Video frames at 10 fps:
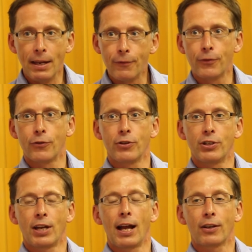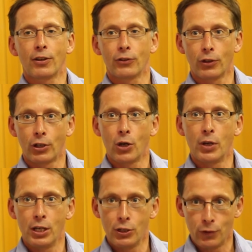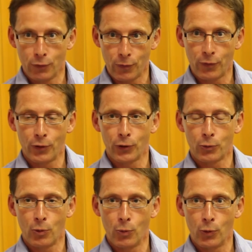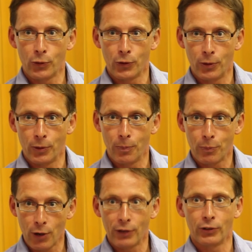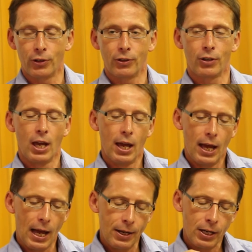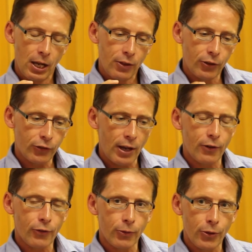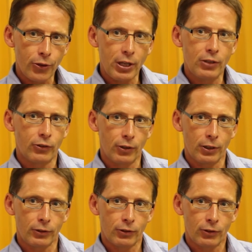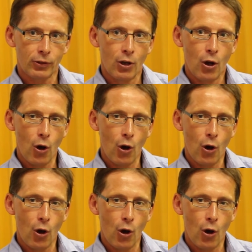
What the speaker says: infantry tactics and cohesion from the First World War to the present. And the central thesis